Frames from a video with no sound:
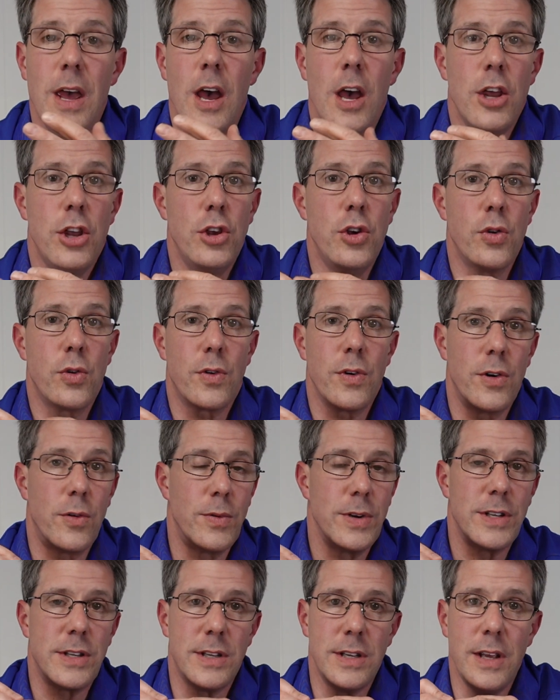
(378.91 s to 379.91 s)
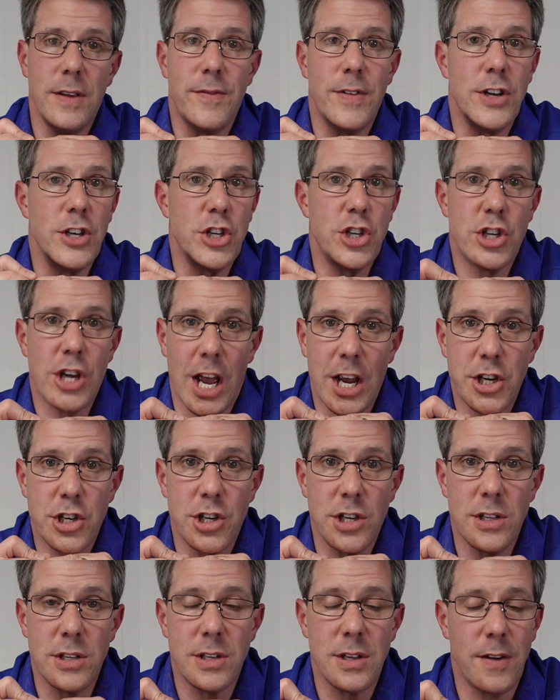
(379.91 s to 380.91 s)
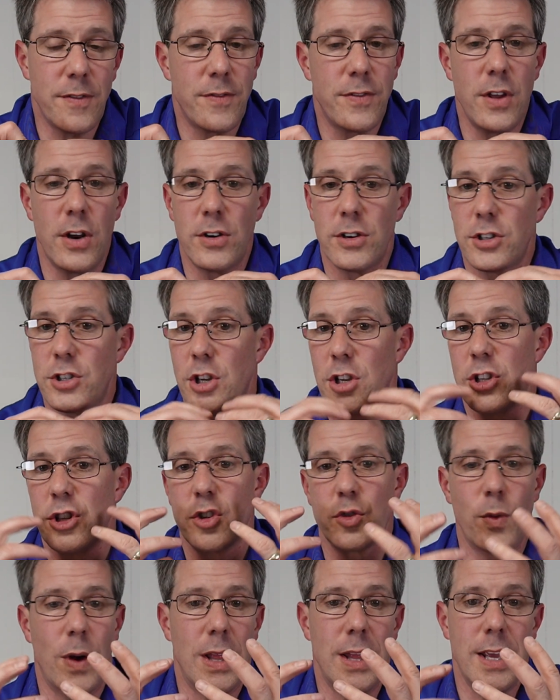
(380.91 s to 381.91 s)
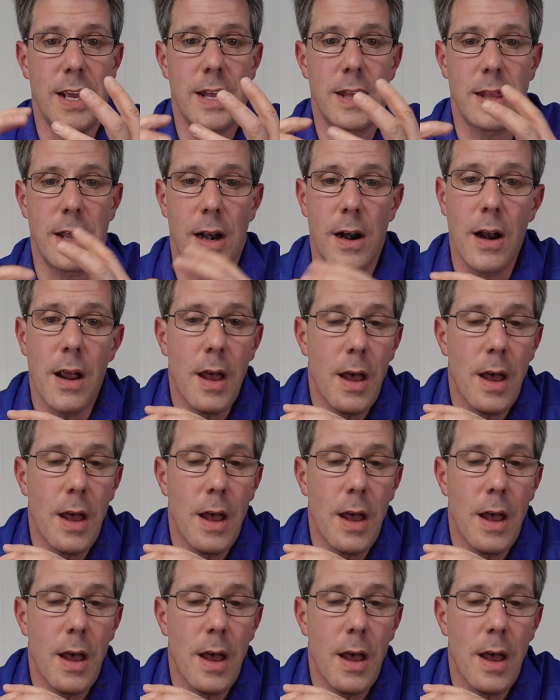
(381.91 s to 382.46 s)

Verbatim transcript: You could receive injections if there's just swelling in there.